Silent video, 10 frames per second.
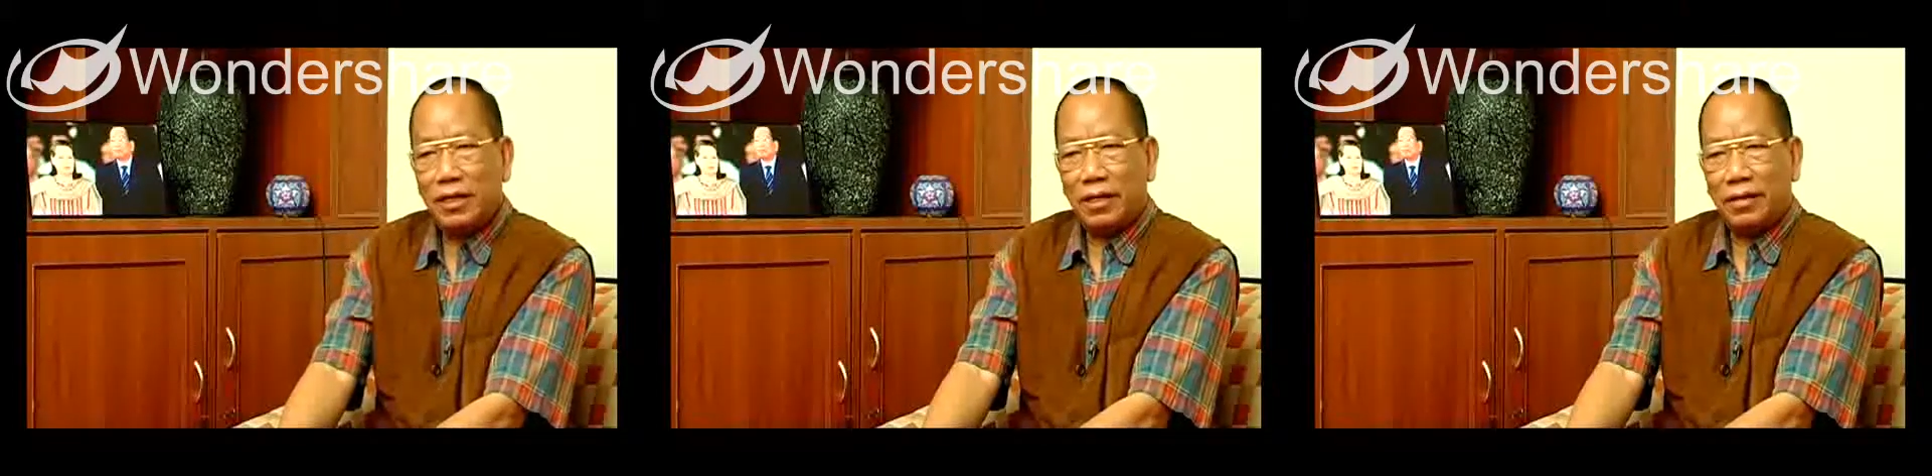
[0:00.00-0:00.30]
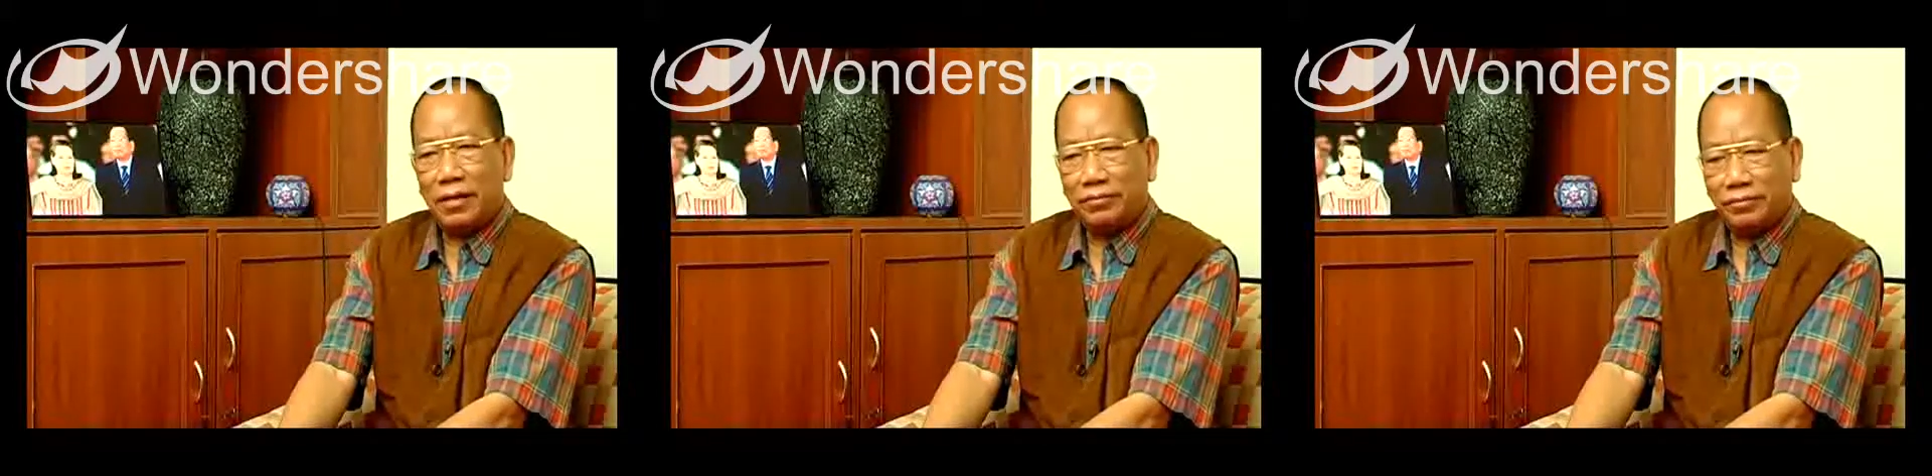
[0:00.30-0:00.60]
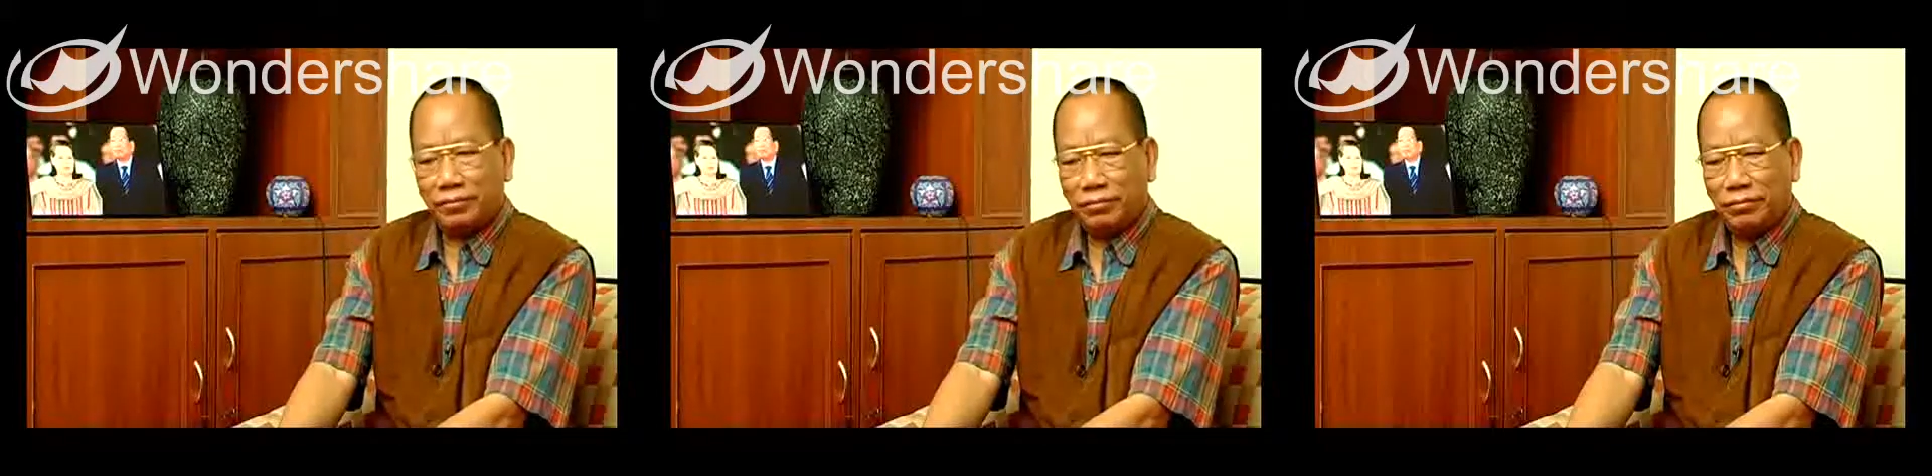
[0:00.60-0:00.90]

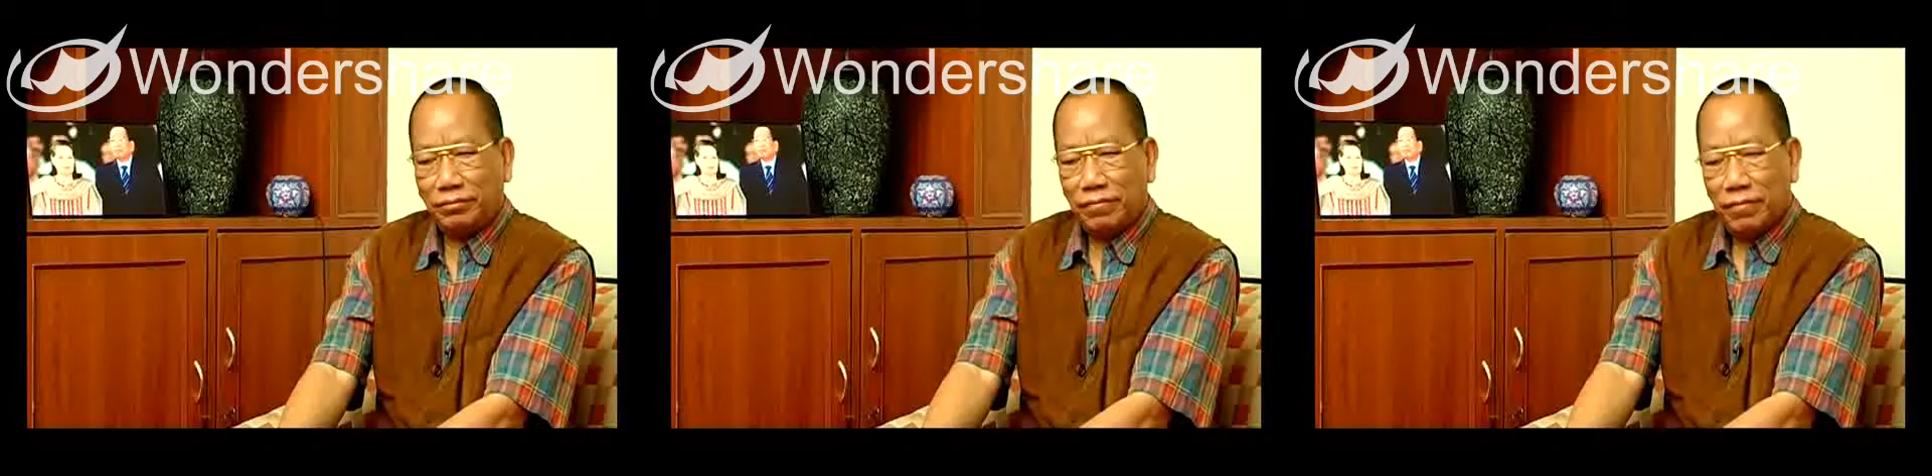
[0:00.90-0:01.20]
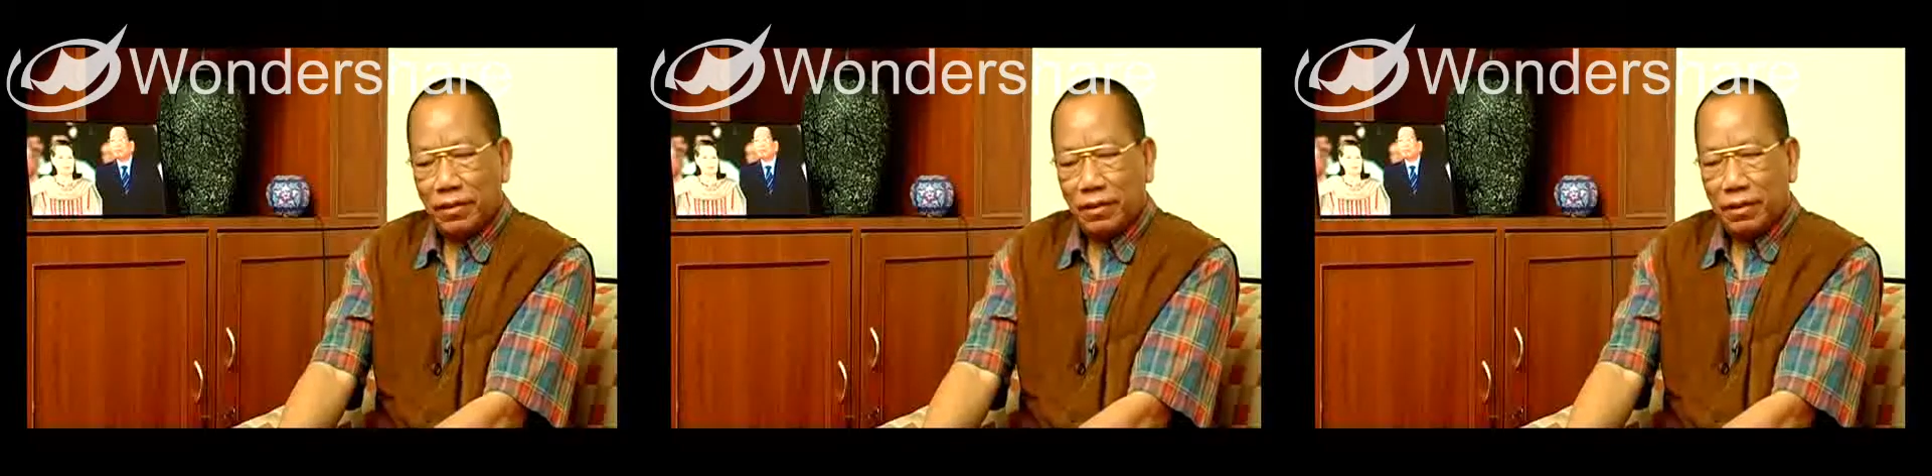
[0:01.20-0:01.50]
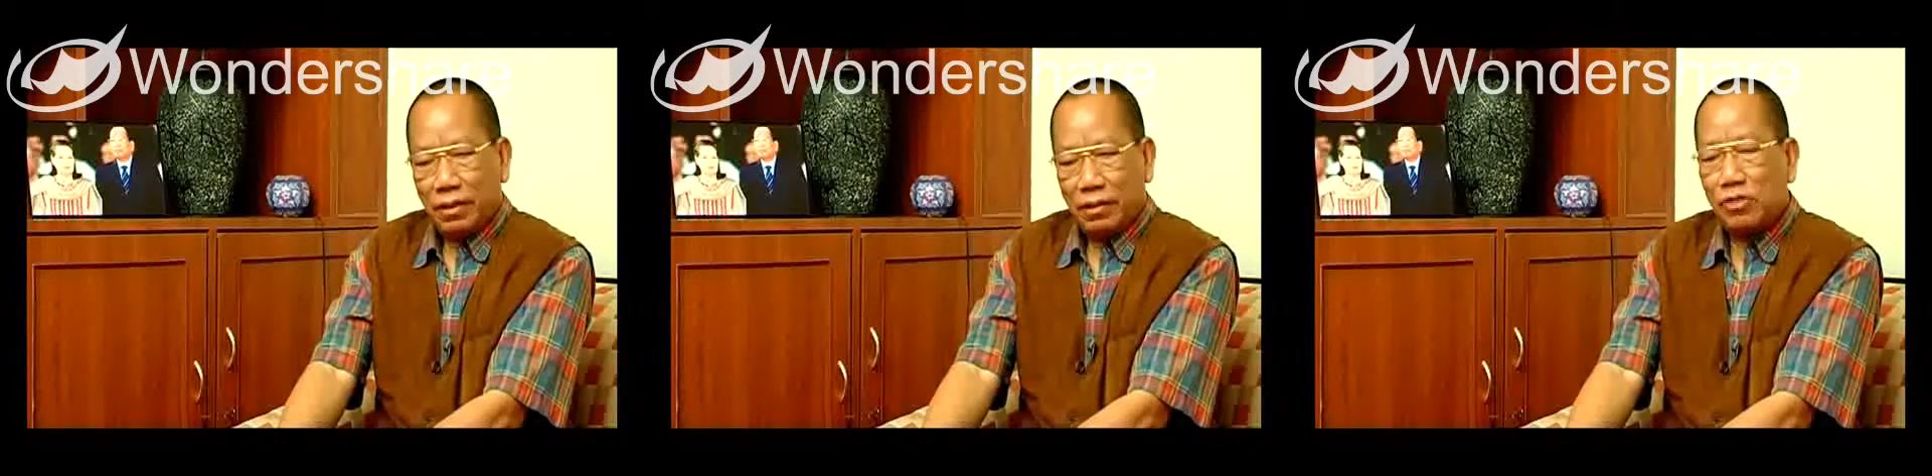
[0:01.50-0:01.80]
Um,
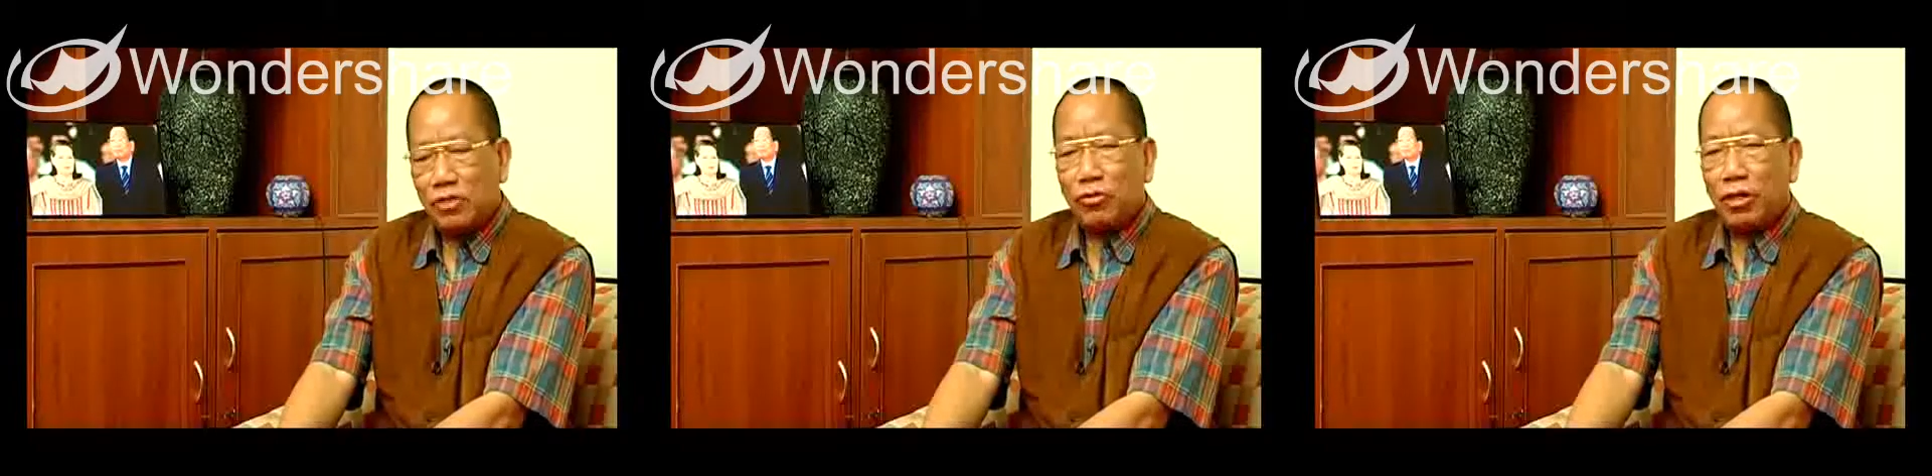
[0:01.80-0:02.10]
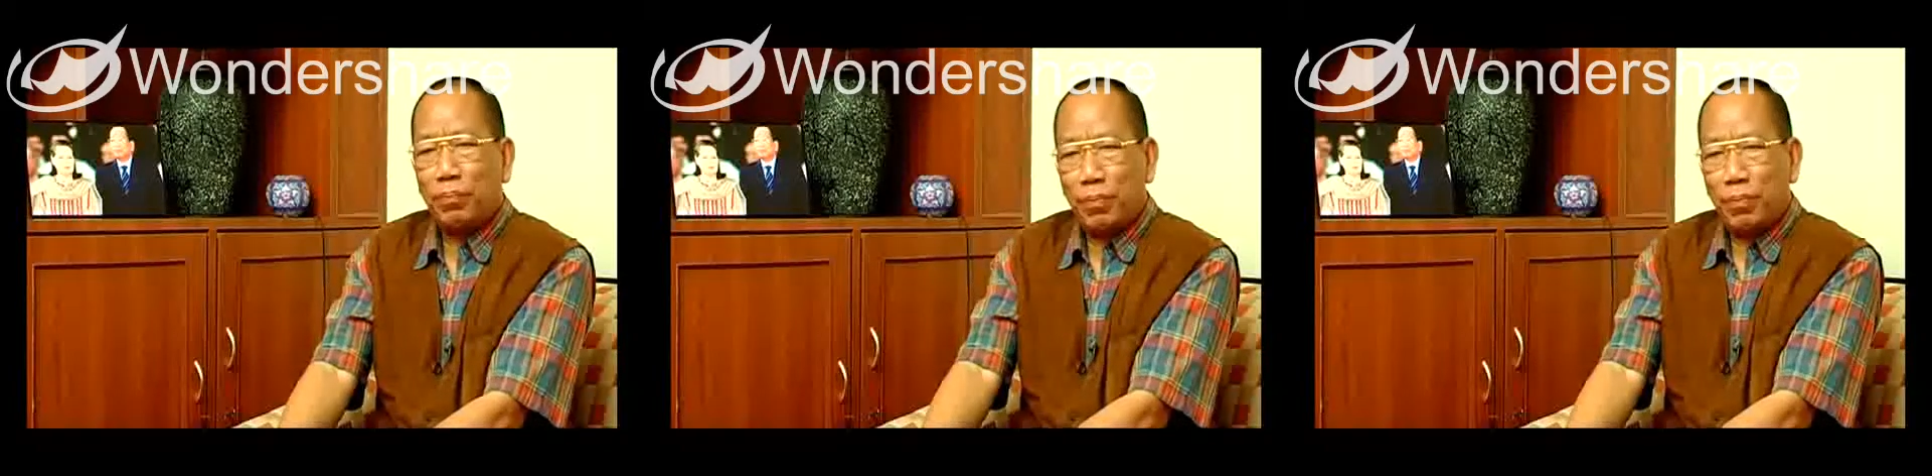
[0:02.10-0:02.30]
that's why the